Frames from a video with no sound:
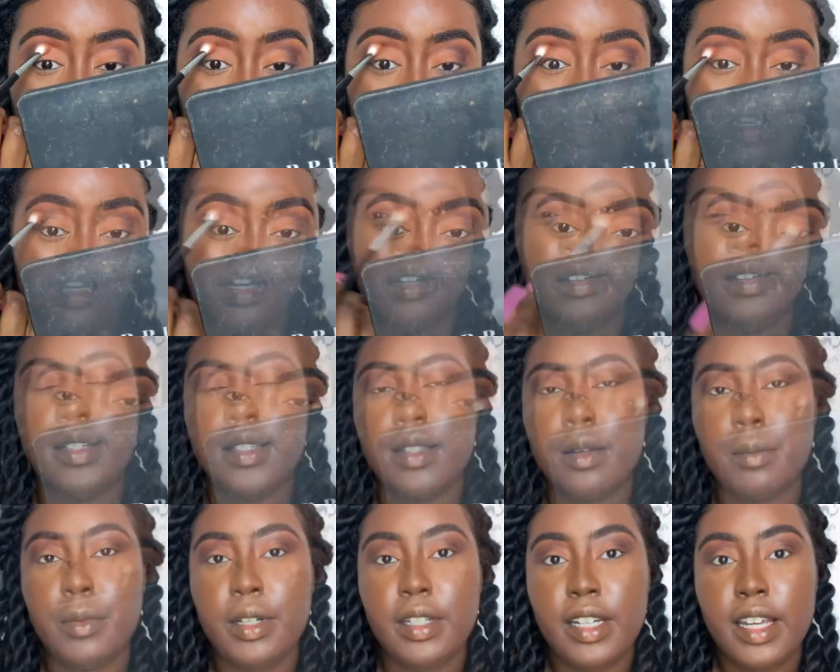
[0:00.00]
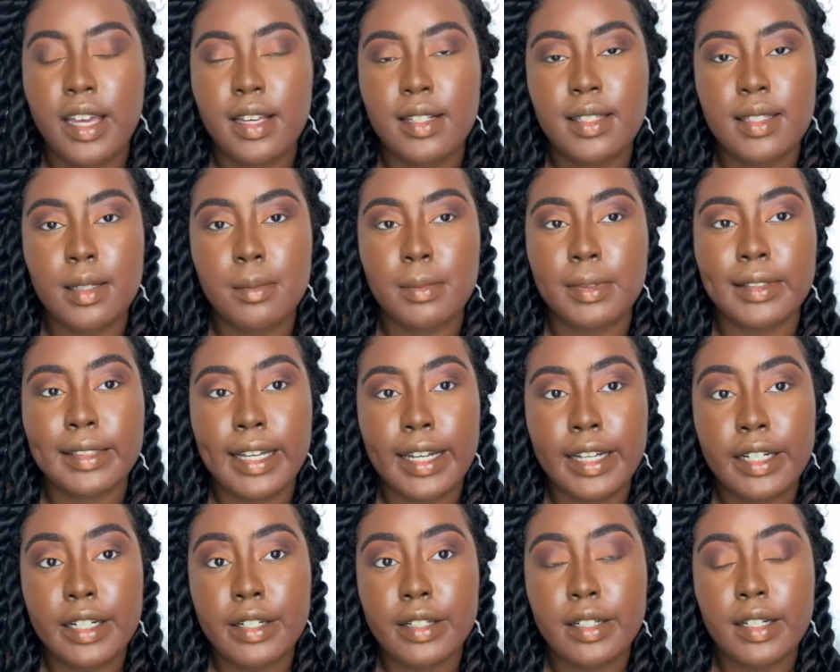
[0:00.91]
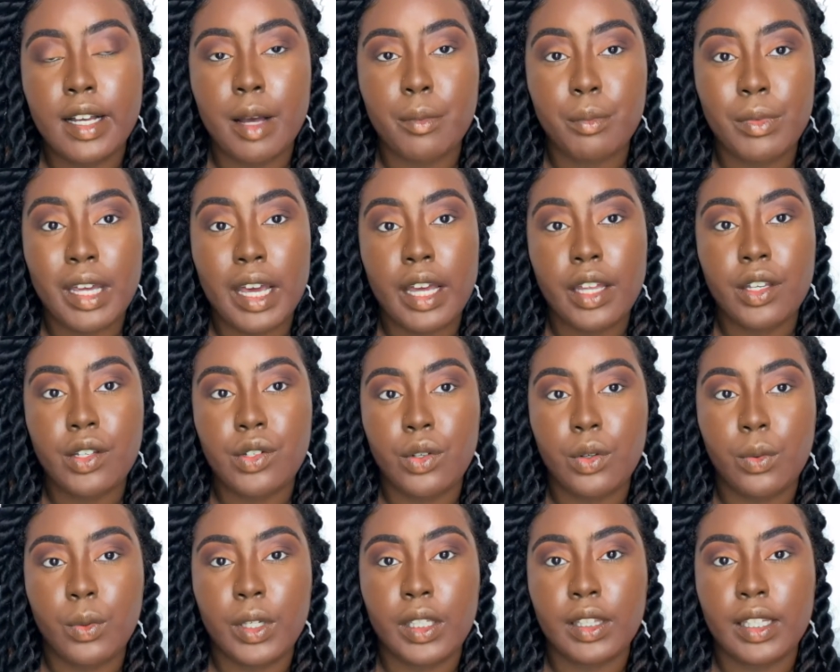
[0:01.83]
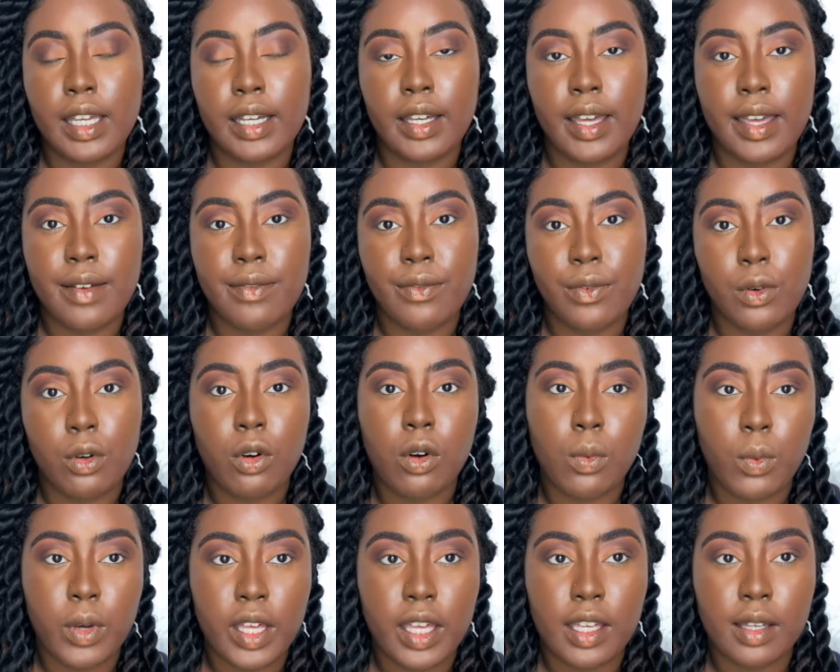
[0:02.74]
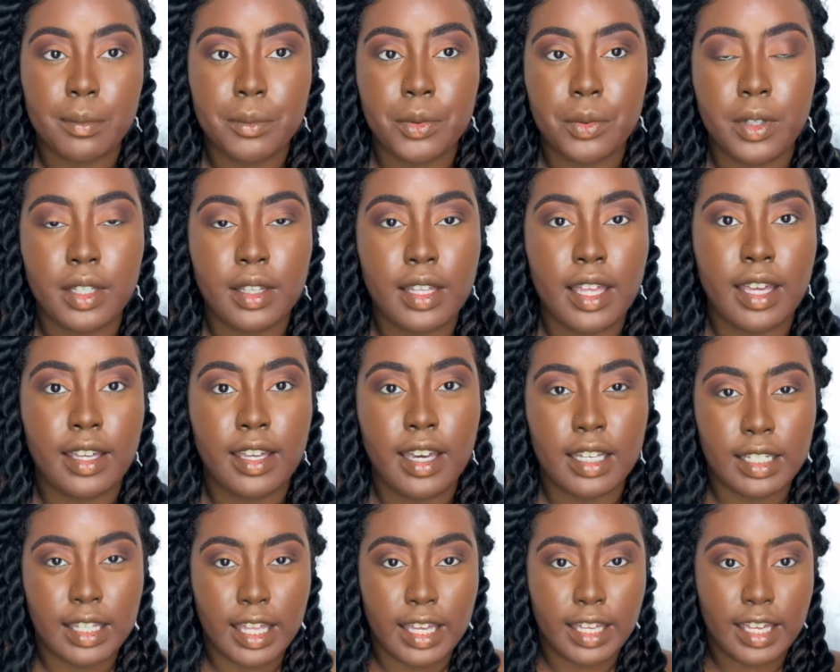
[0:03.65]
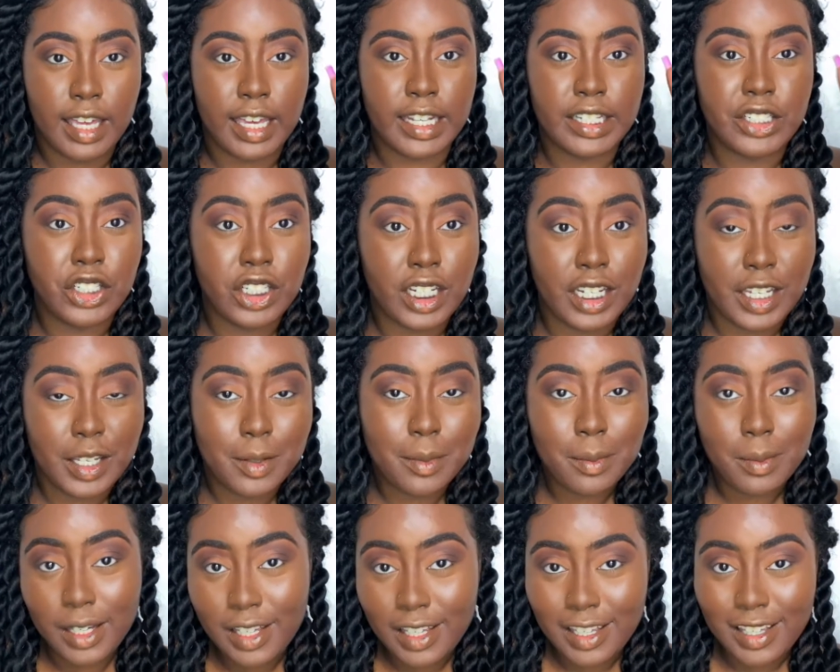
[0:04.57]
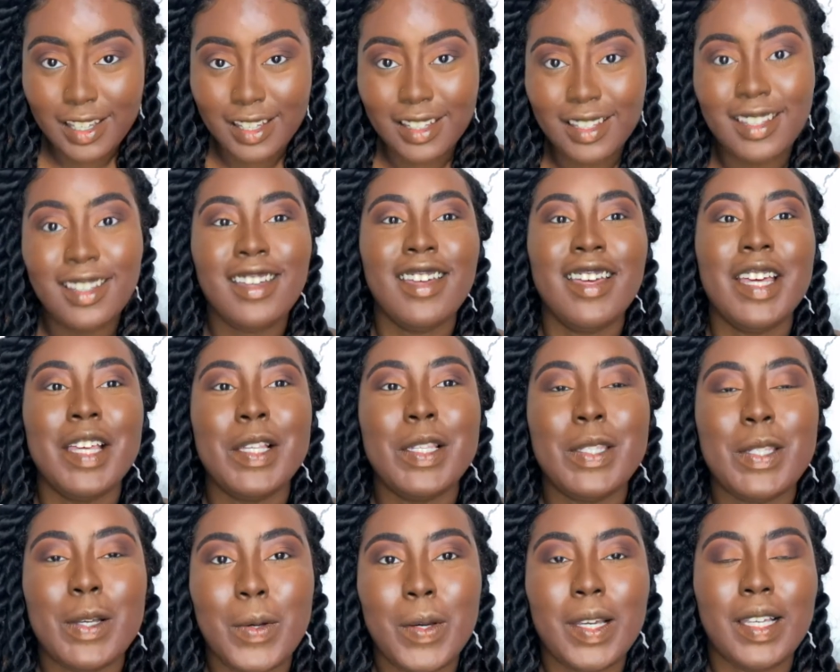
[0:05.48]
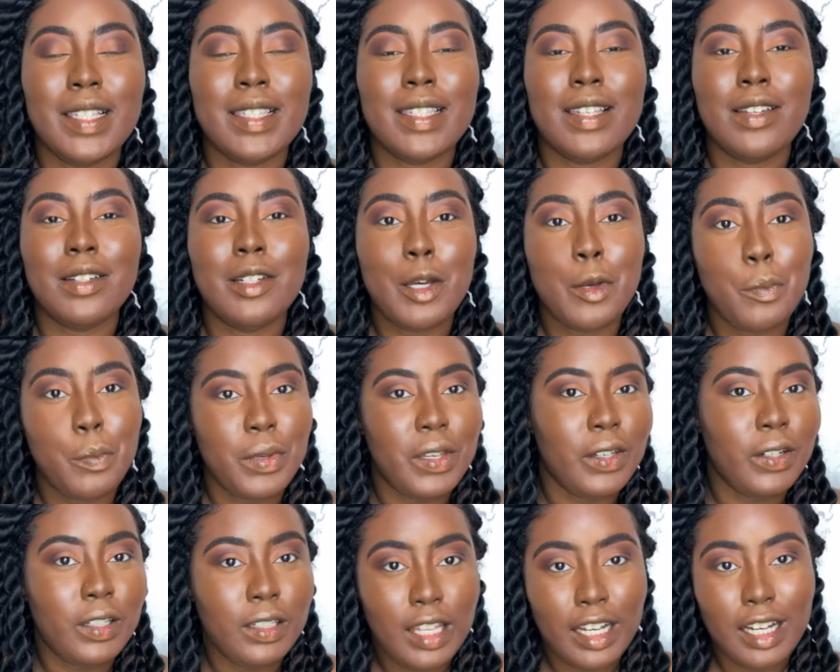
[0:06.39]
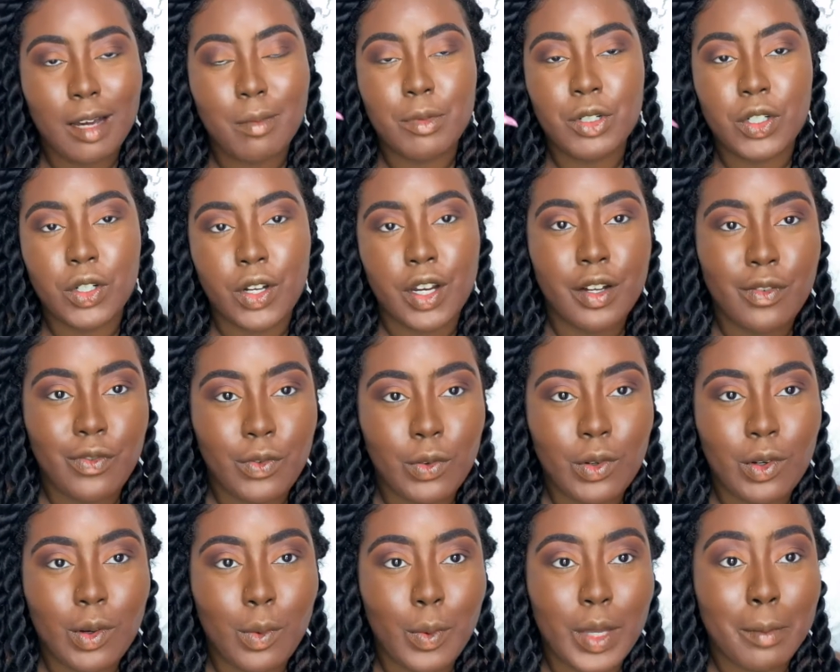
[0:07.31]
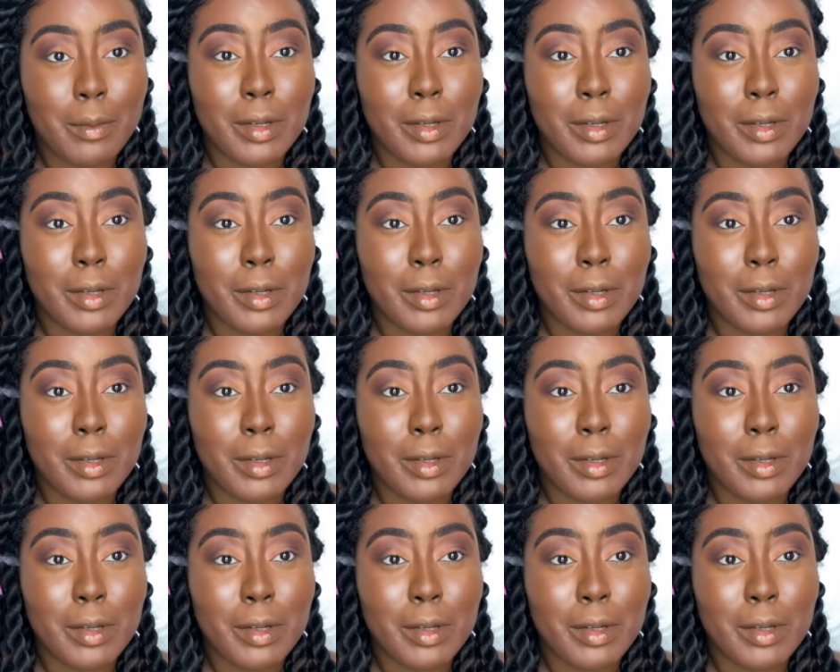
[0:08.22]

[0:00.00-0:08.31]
All right, so I'm going to add some liner. I'm not doing like a full wing. I'm doing like kind of like a cheat wing. So it's going to appear like I'm drawing a full wing, but I'm